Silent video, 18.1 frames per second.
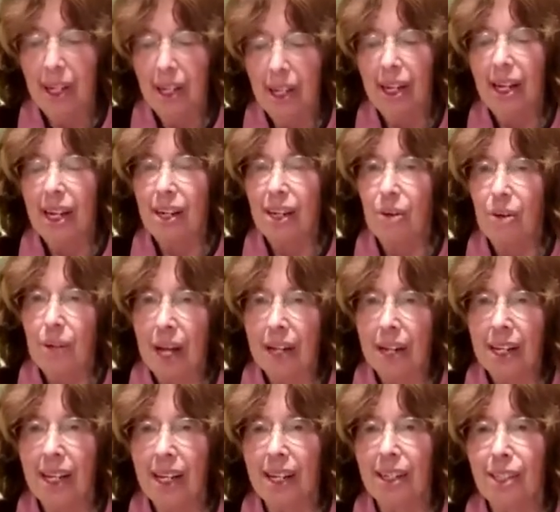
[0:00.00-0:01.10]
And
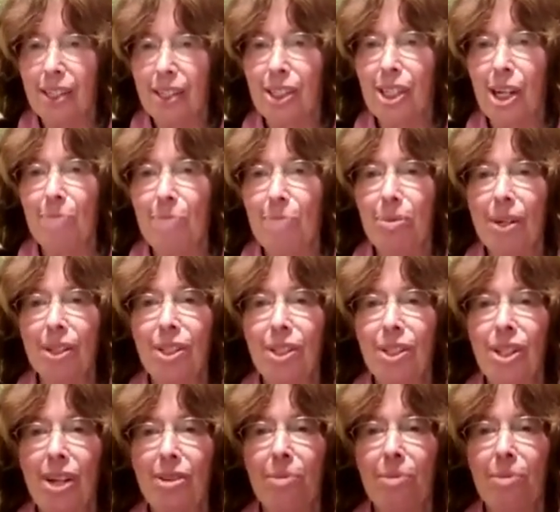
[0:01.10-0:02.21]
again, it's separate, it's
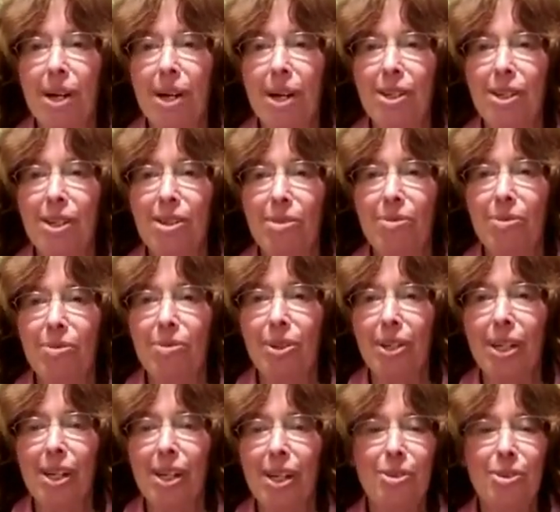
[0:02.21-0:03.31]
celebrated
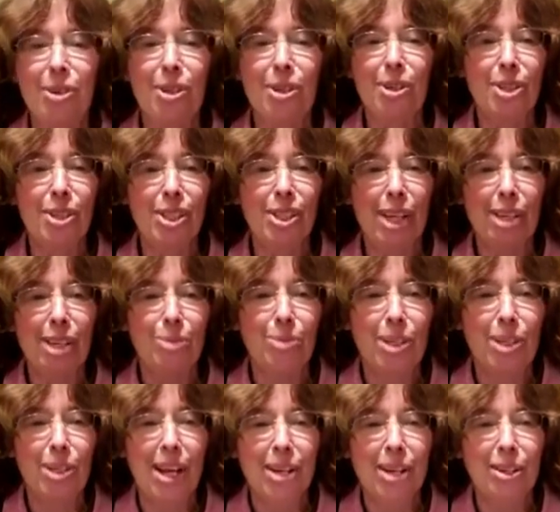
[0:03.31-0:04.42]
differently. Other yurtzeits, we
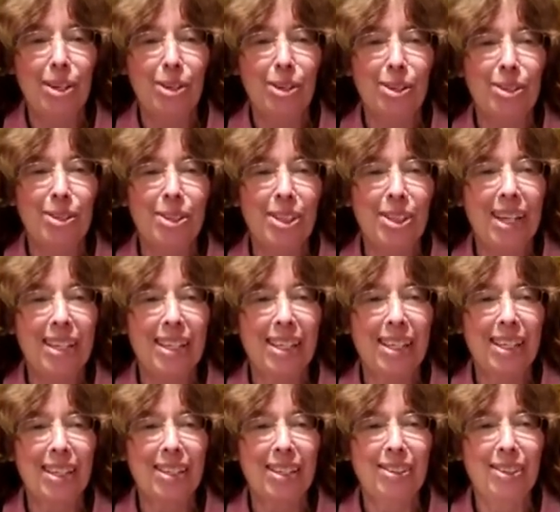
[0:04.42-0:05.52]
light a yurtzeit
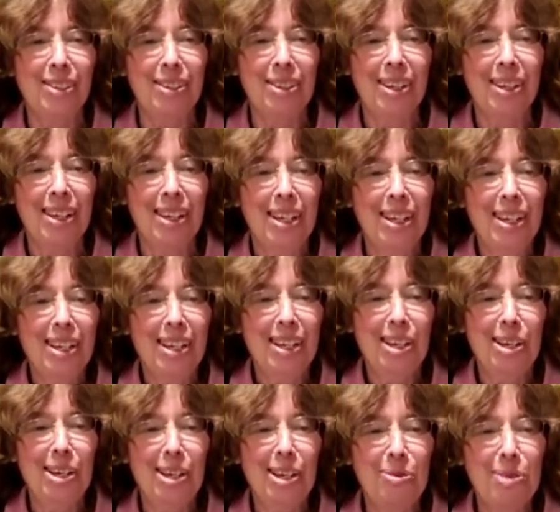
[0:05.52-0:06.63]
candle.
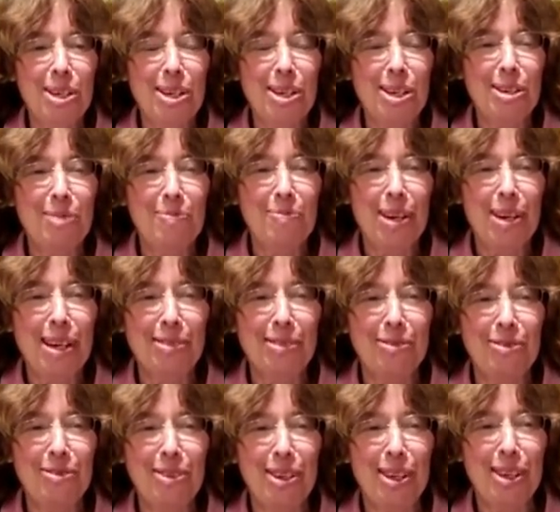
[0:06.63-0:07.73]
Here we need a
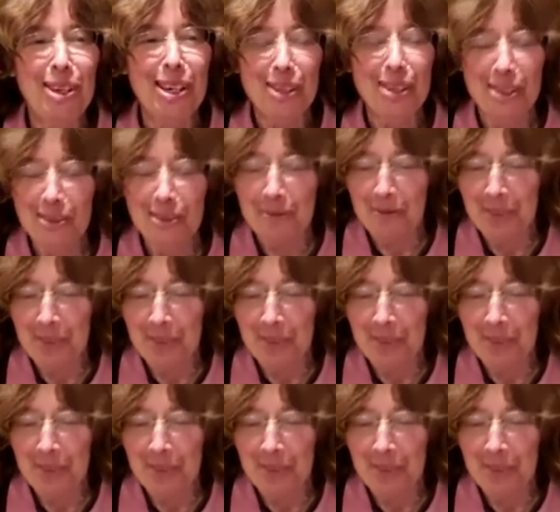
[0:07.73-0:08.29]
bonfire.